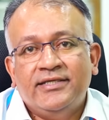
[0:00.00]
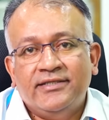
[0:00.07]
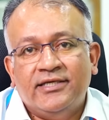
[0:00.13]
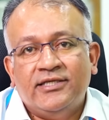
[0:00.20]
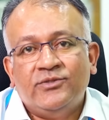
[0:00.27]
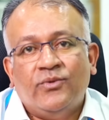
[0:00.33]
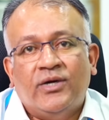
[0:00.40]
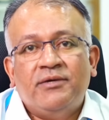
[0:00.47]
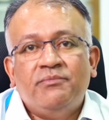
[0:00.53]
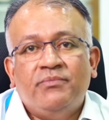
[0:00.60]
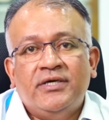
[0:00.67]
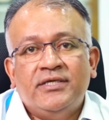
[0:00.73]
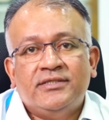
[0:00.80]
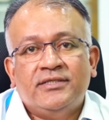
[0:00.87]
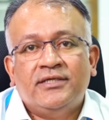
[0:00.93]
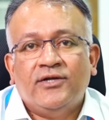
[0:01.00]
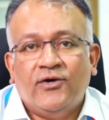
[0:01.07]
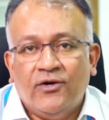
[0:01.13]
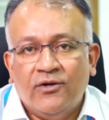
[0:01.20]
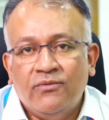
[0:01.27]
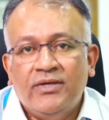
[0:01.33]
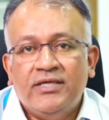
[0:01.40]
there is one person
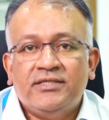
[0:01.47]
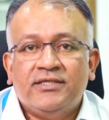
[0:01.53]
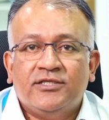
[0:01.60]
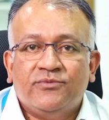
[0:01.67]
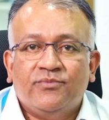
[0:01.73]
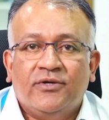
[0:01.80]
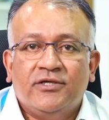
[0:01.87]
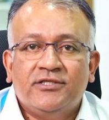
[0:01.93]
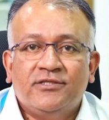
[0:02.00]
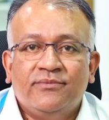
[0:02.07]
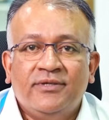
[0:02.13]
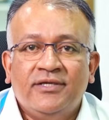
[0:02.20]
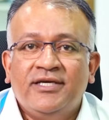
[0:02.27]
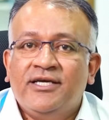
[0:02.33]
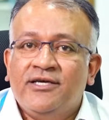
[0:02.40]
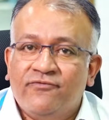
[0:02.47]
always responsible